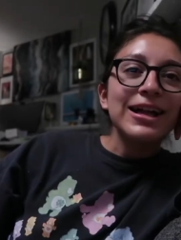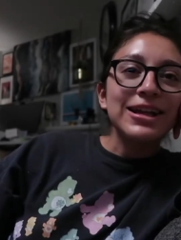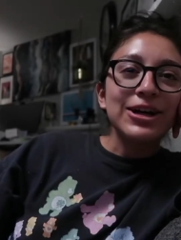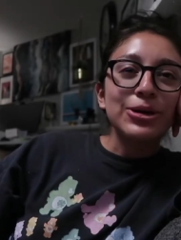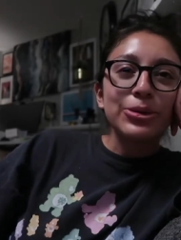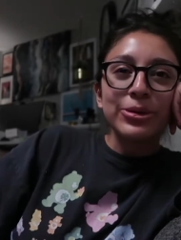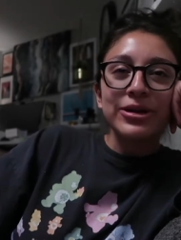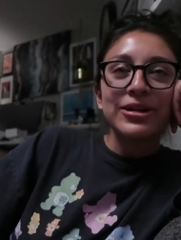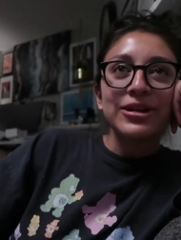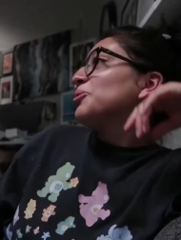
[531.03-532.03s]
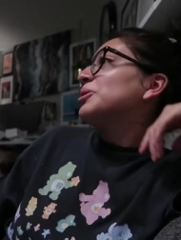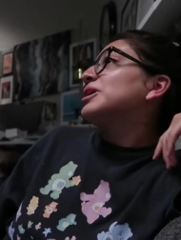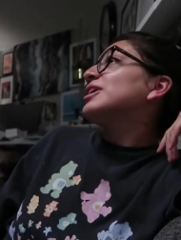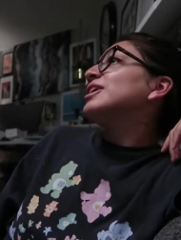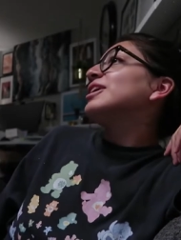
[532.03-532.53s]
Hello?
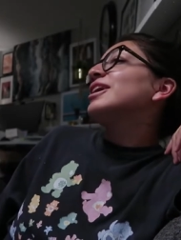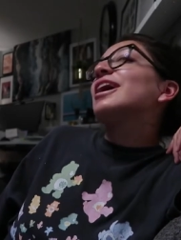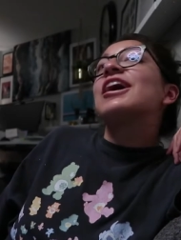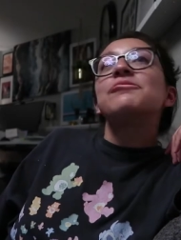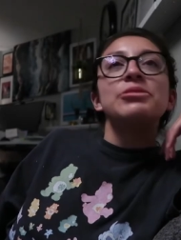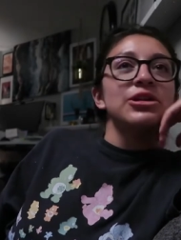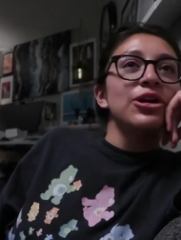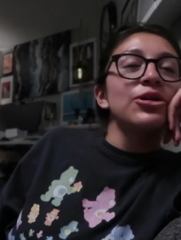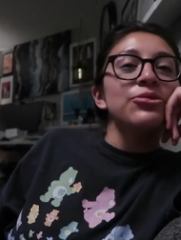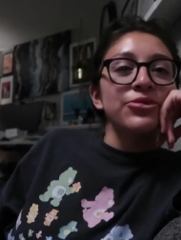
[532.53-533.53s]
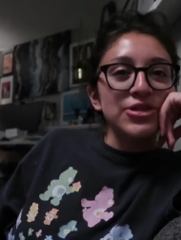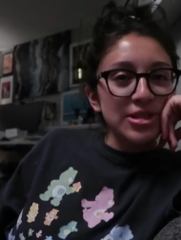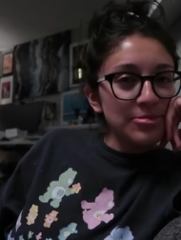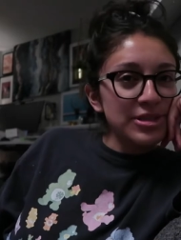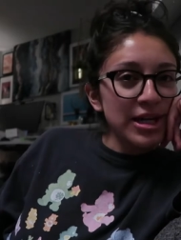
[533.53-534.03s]
We have been home for
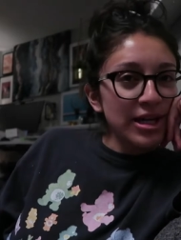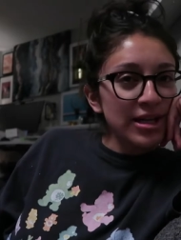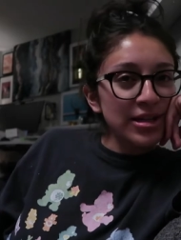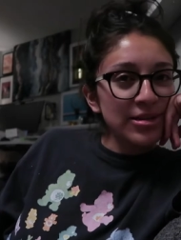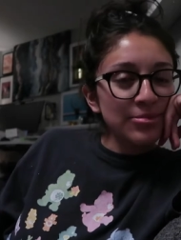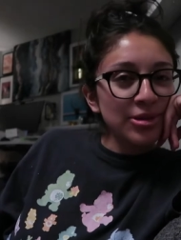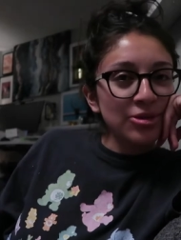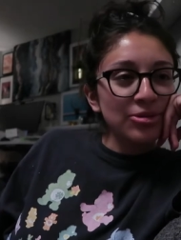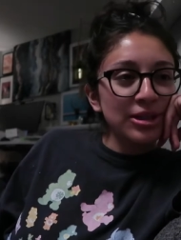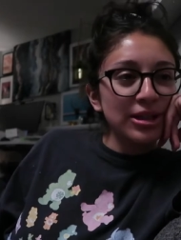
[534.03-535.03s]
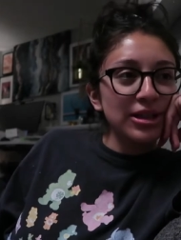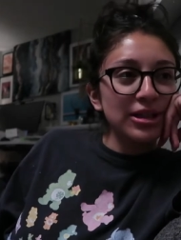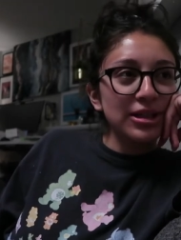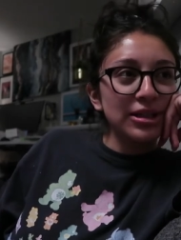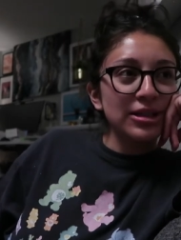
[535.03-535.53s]
some time.
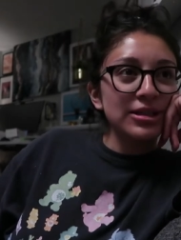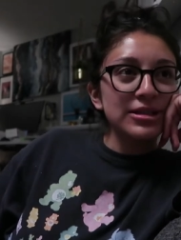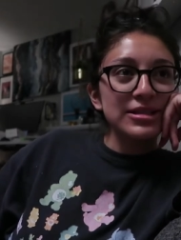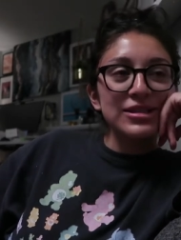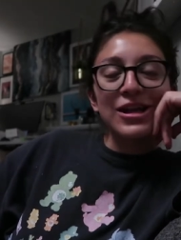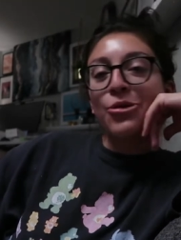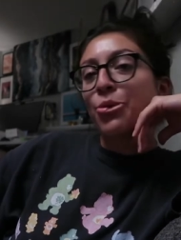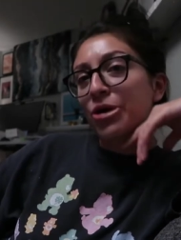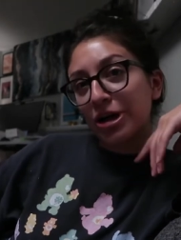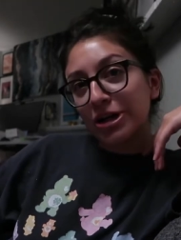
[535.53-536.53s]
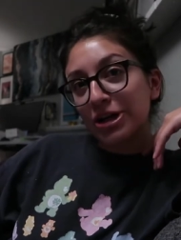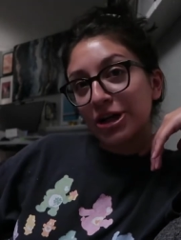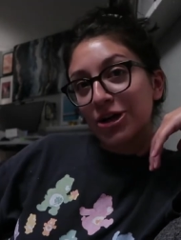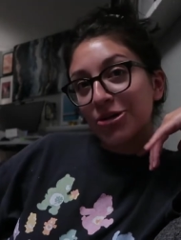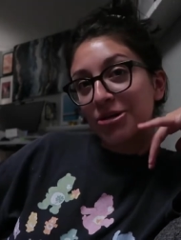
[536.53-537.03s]
We we're
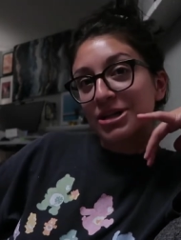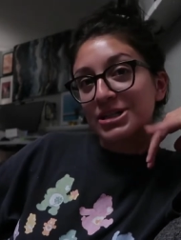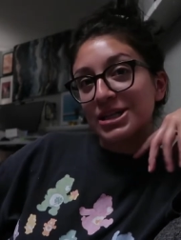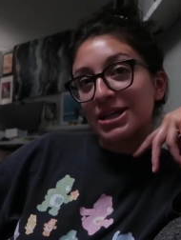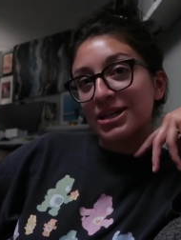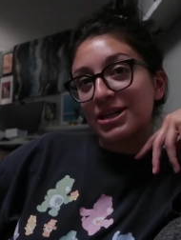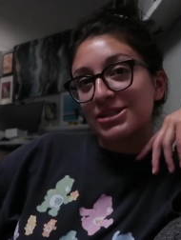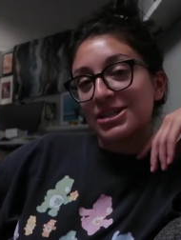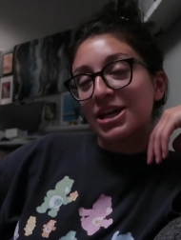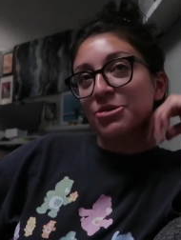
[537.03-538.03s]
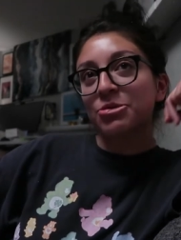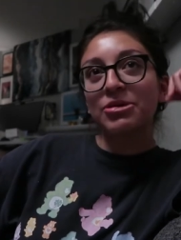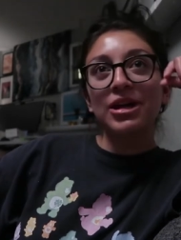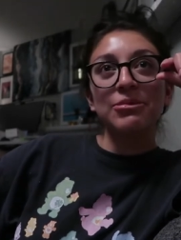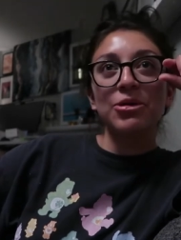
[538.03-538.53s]
gonna go on a date night tonight when
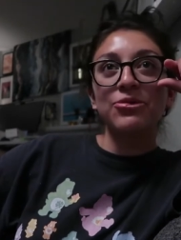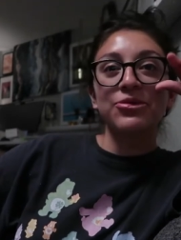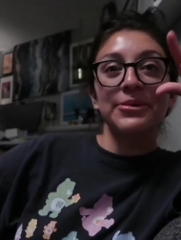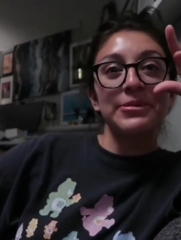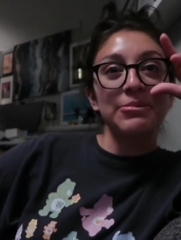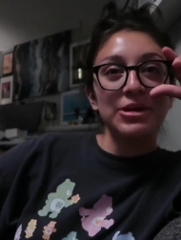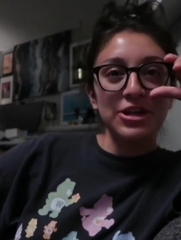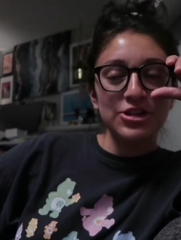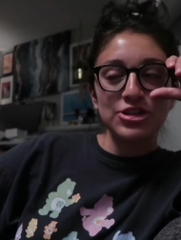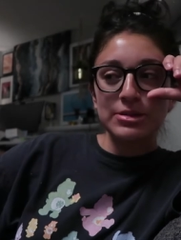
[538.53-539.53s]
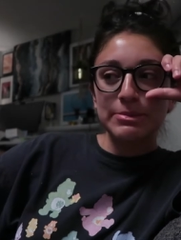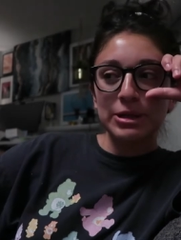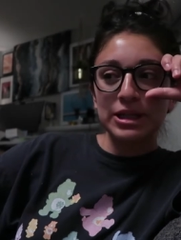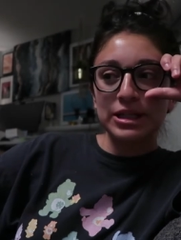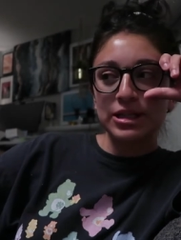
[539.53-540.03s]
we came home from the beach,
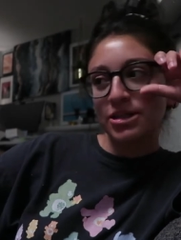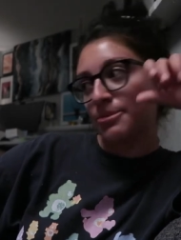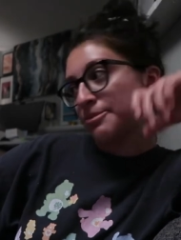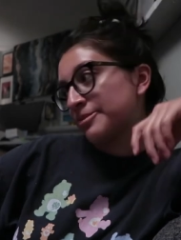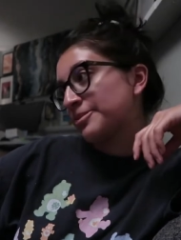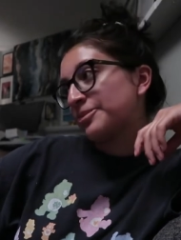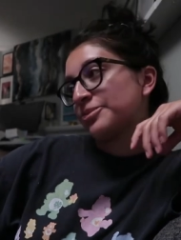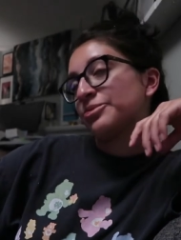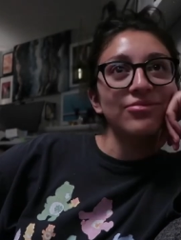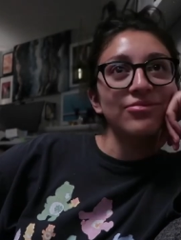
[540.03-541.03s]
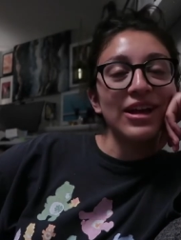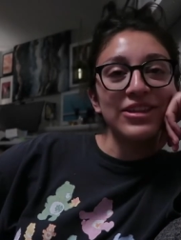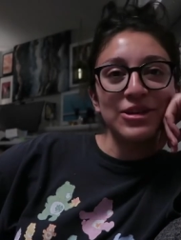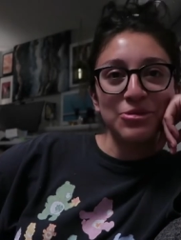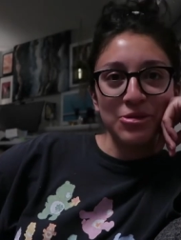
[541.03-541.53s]
but um, I
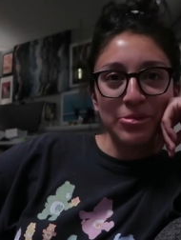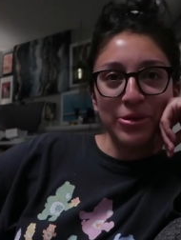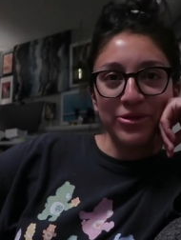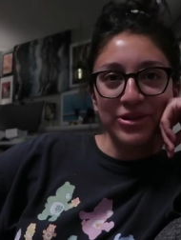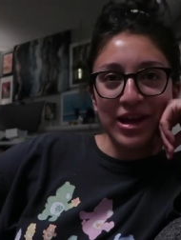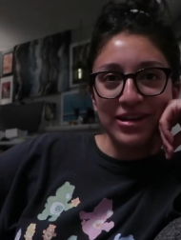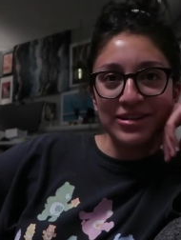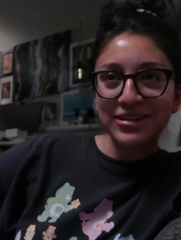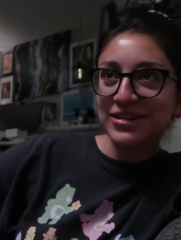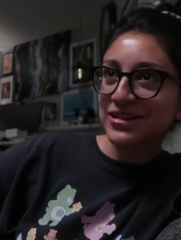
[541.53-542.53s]
think we were both dead,